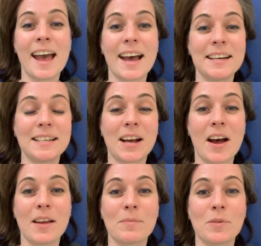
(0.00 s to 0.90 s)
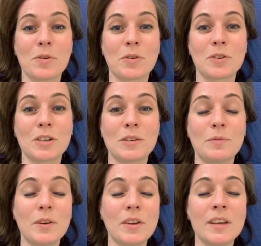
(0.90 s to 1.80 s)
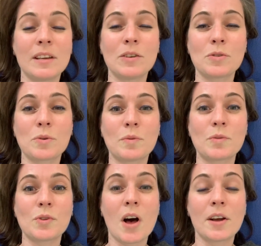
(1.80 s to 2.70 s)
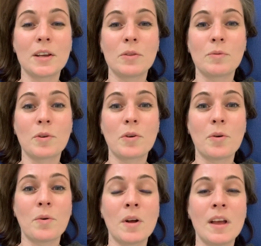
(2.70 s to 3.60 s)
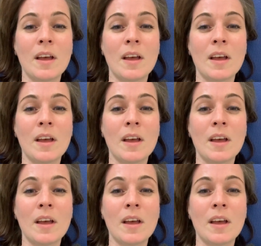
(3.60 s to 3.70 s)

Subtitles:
Anytime you're just feeling like you're sort of slogging through,